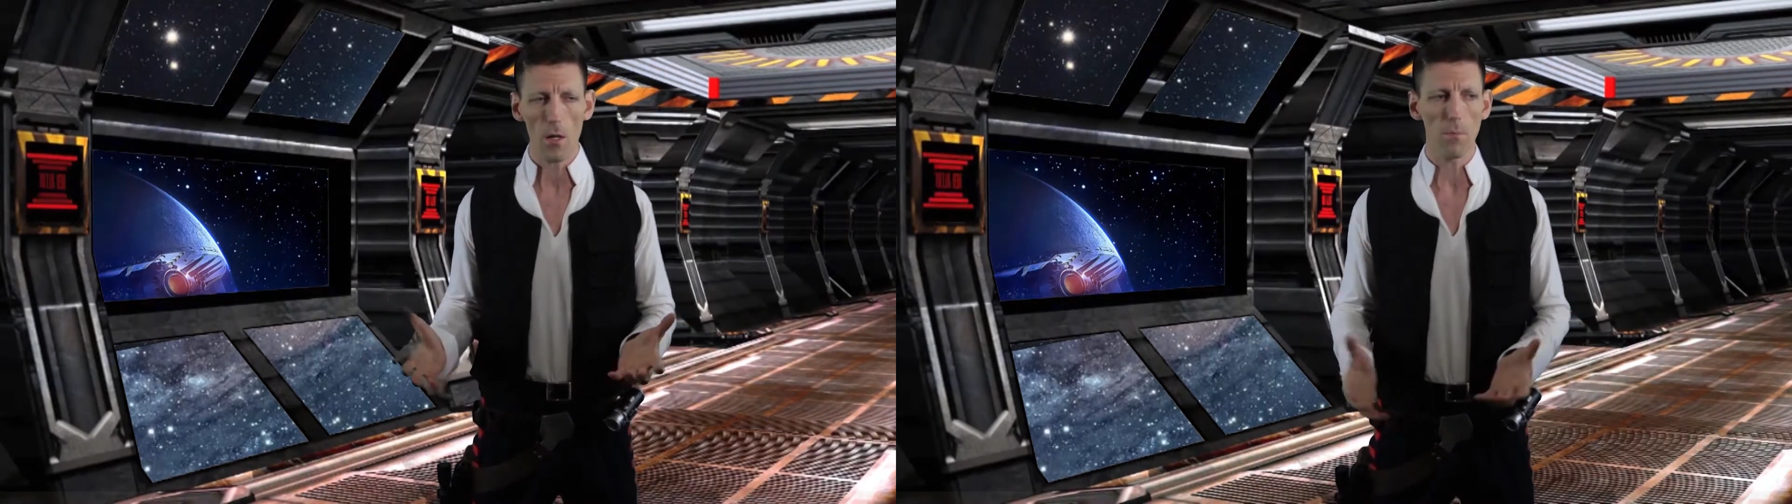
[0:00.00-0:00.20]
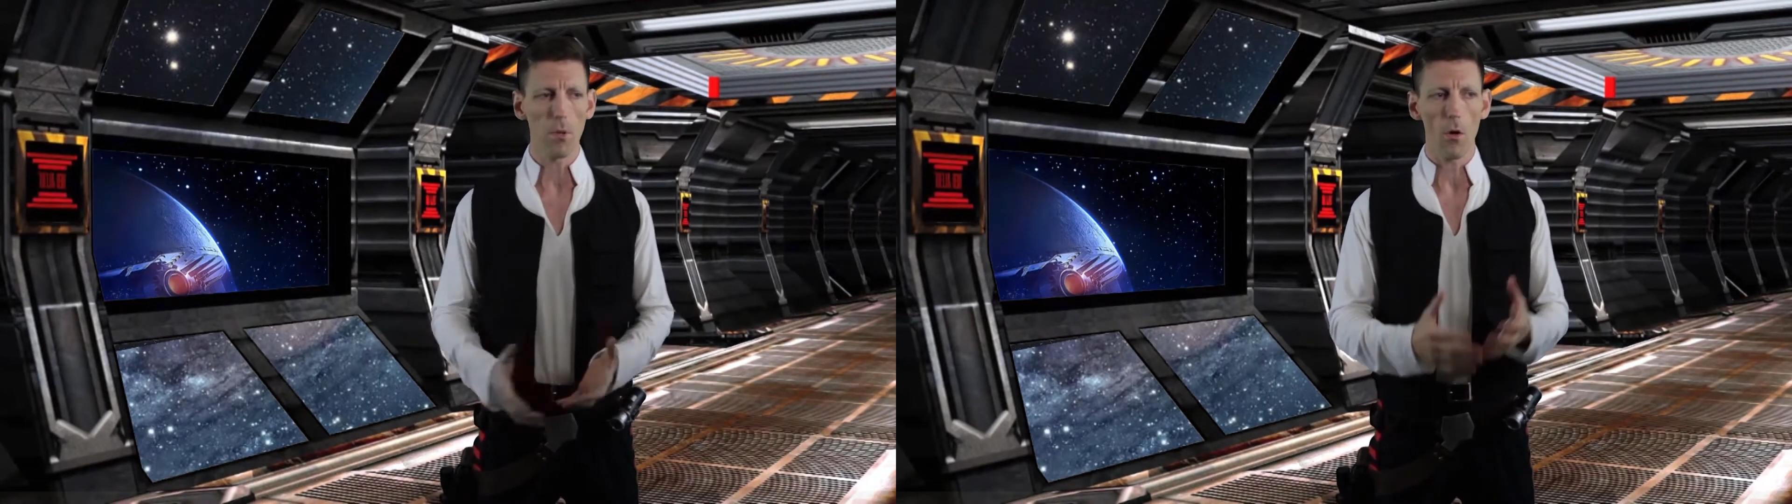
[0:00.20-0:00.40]

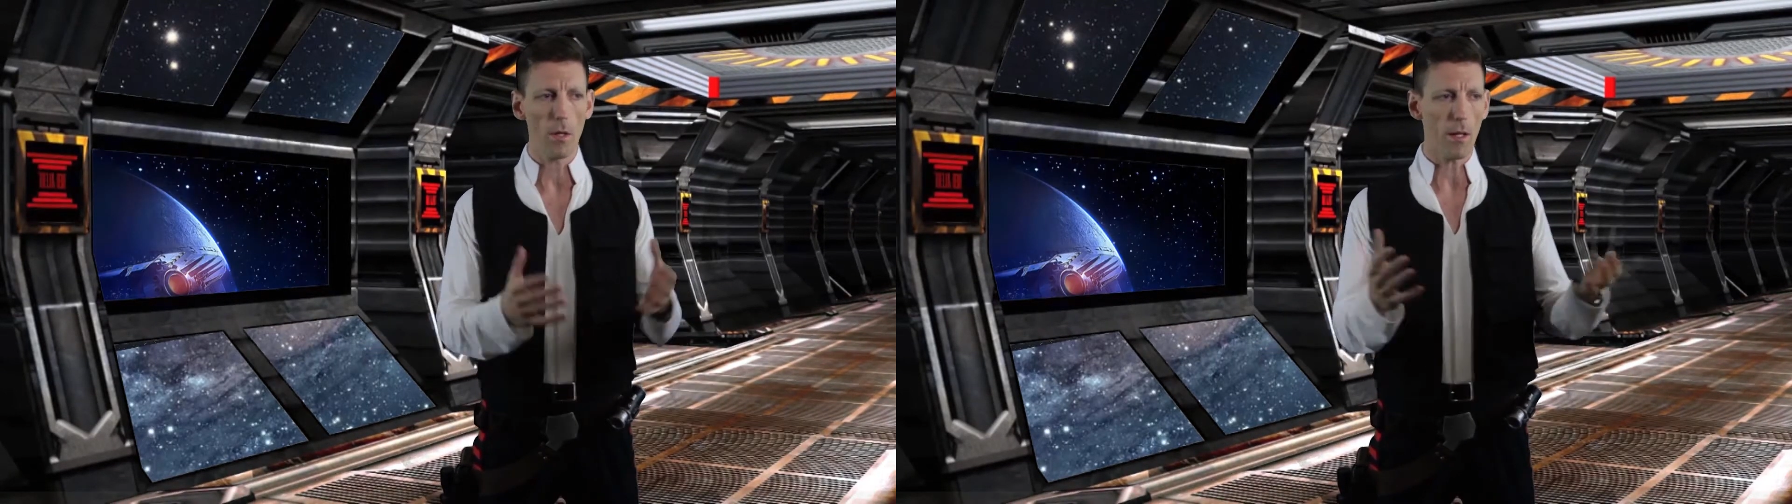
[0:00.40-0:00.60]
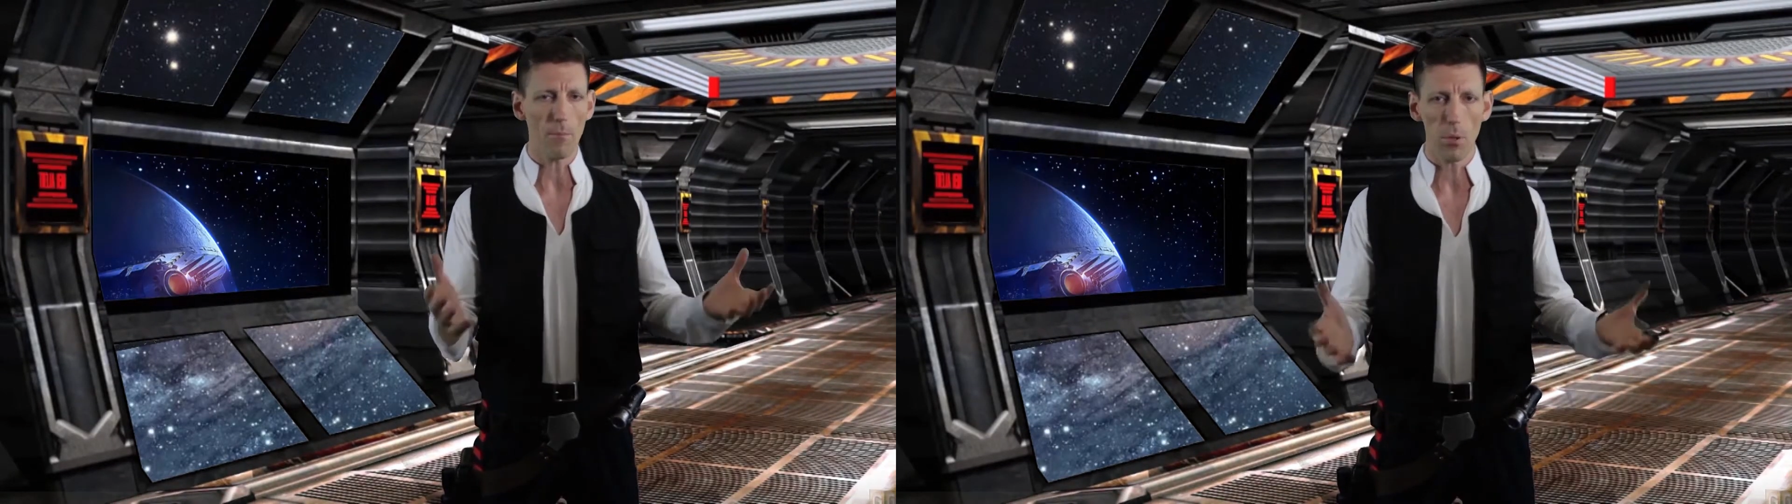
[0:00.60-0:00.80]
It's
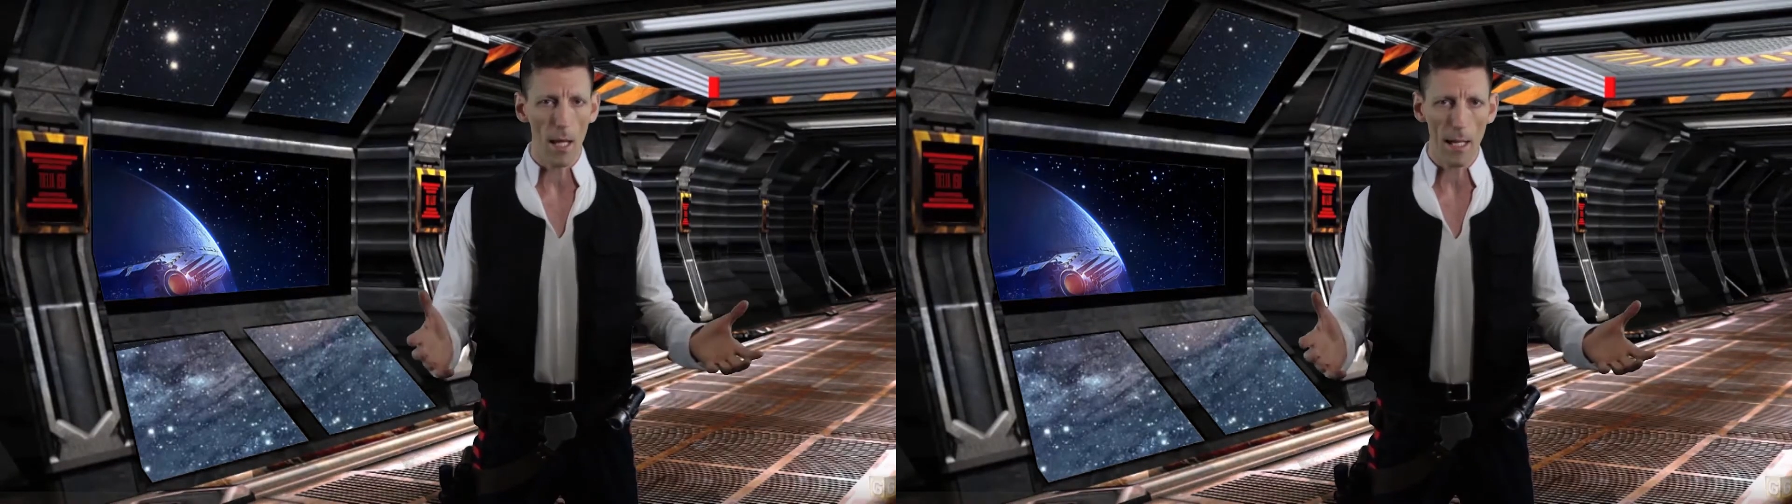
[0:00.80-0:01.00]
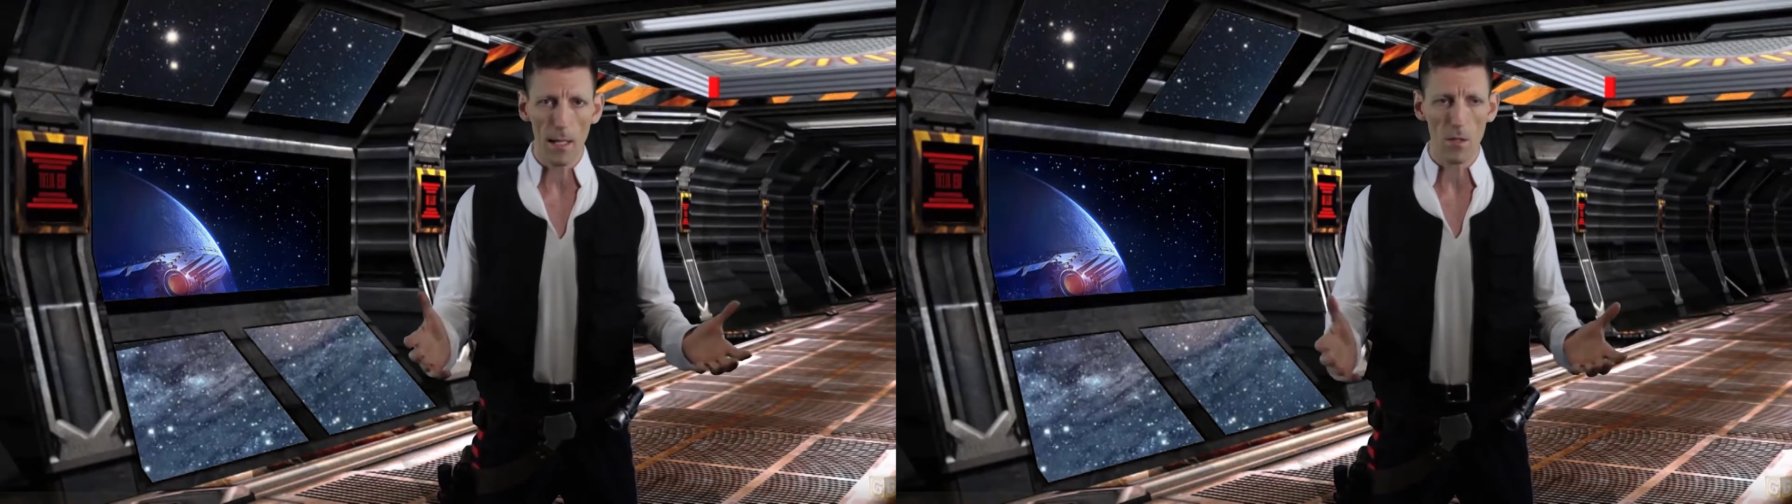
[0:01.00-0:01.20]
blowing up
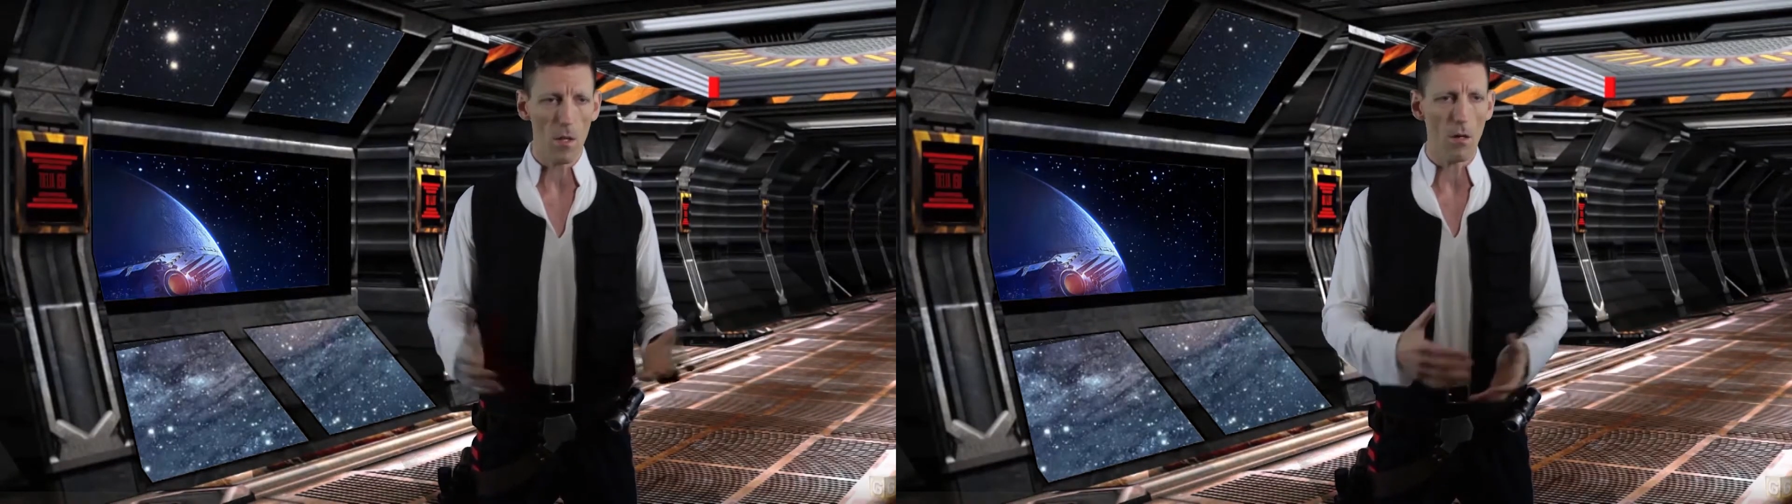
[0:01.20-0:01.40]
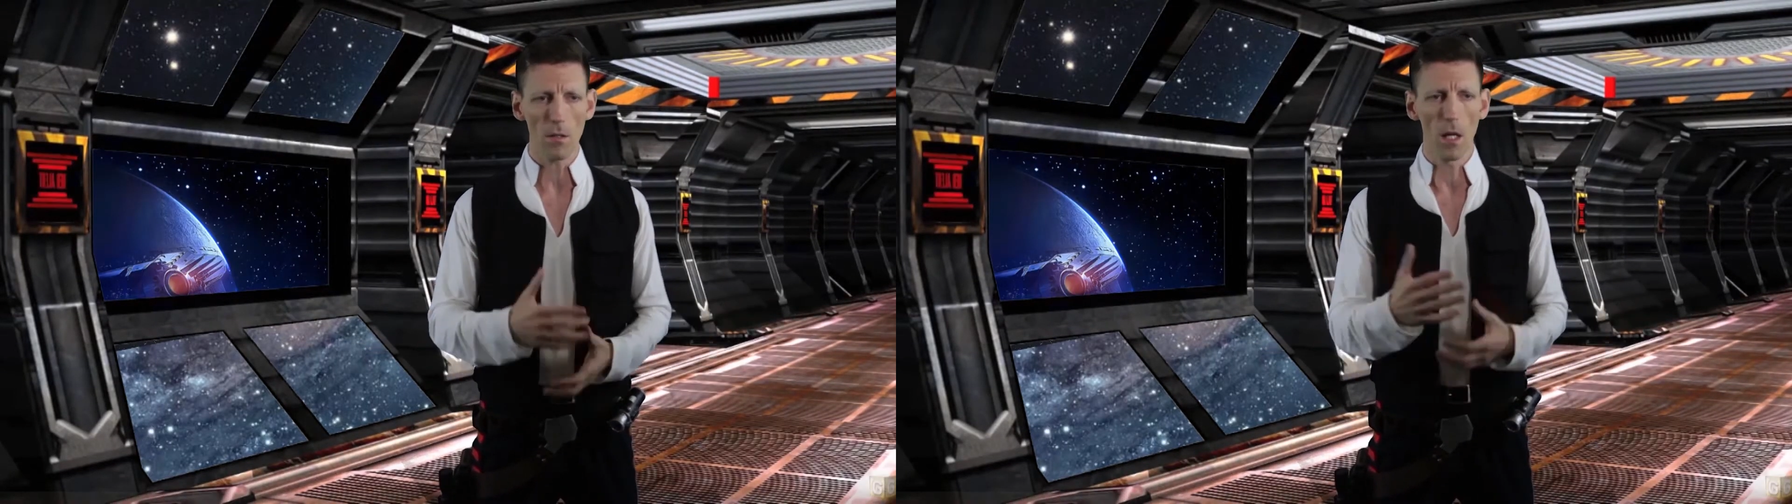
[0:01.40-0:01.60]
planets
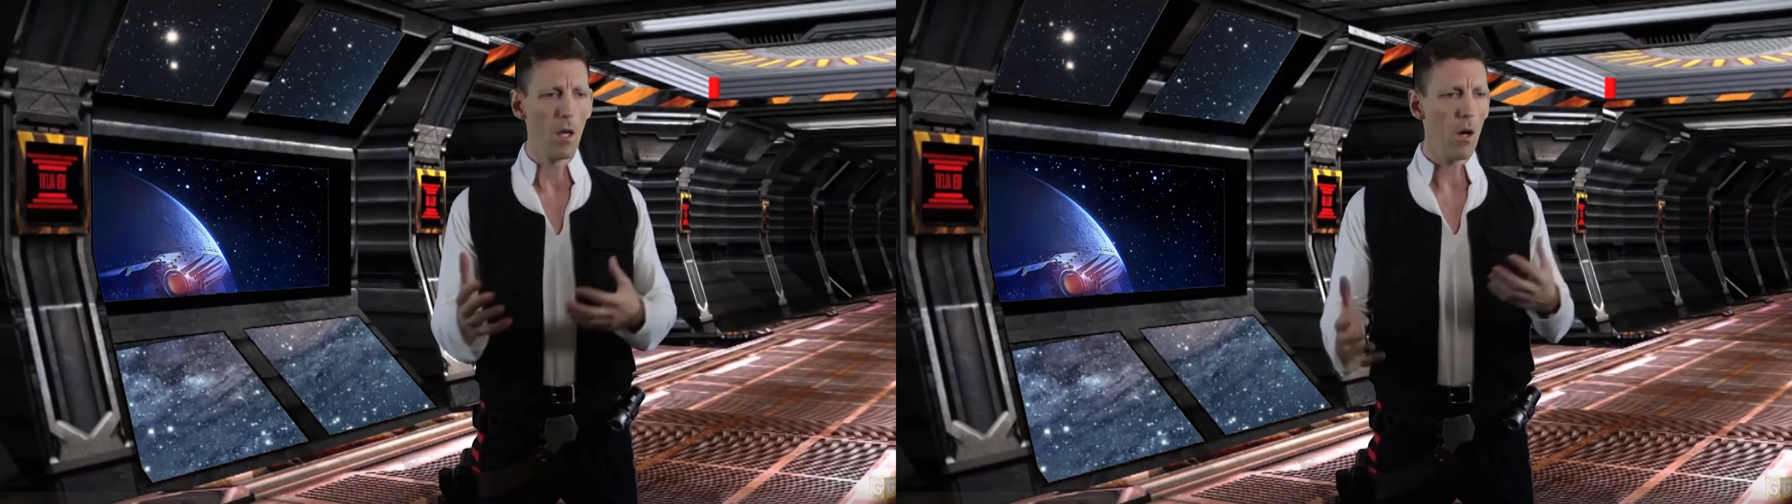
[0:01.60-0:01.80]
all,